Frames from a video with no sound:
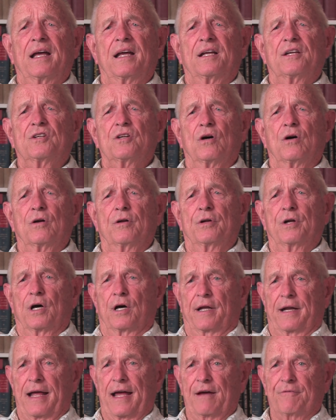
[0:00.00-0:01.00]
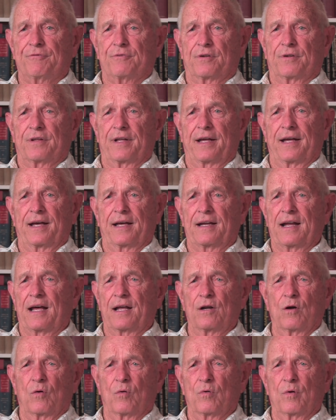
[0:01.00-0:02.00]
I had talked, not after that.
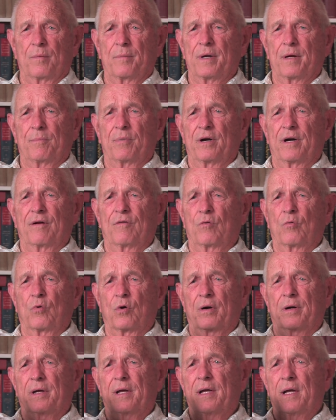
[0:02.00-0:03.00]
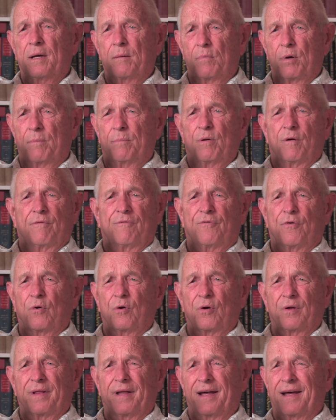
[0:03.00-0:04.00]
I don't remember ever work, but
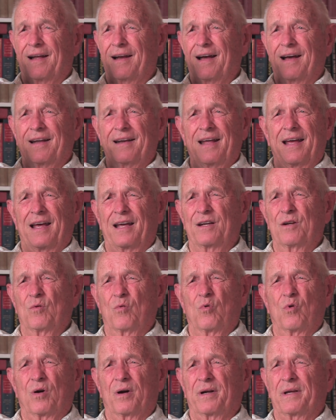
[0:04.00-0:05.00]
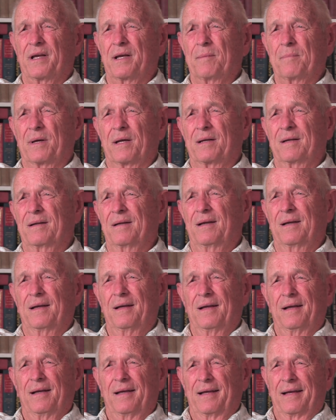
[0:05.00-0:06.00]
before that, I'd had to work him,
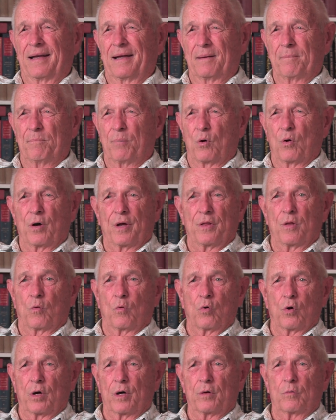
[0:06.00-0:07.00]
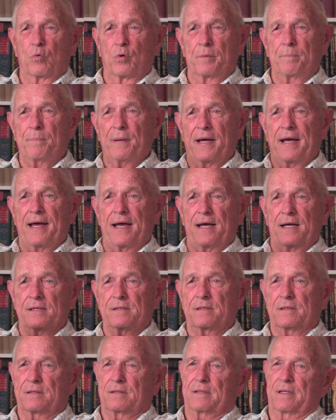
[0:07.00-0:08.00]
and boy, the word would
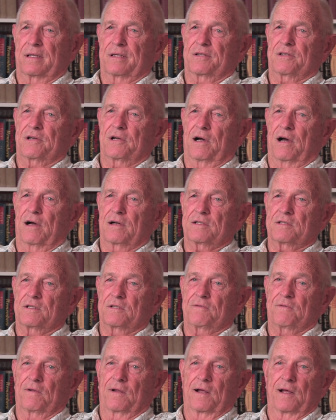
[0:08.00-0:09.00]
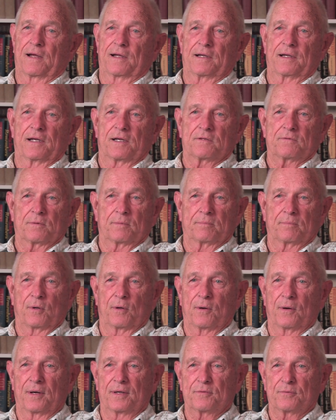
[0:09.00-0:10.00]
pass. It says Cox is flying this one,
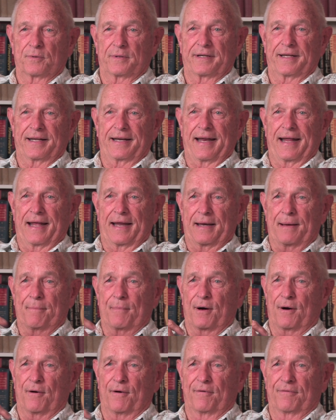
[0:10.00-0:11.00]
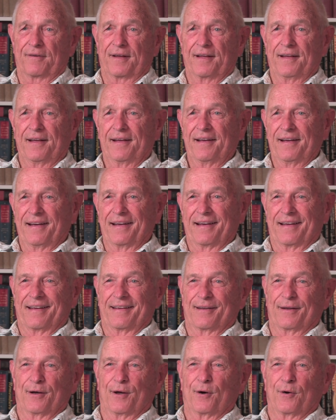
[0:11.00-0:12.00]
boys, when they'd hand him off,
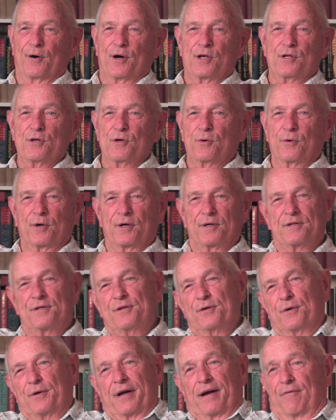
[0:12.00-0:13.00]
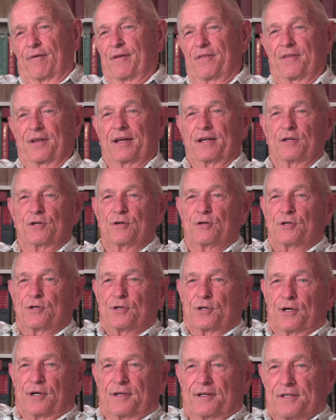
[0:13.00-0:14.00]
you know, and you would do everything you
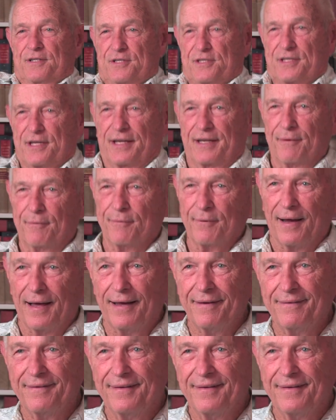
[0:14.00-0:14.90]
could to stay right.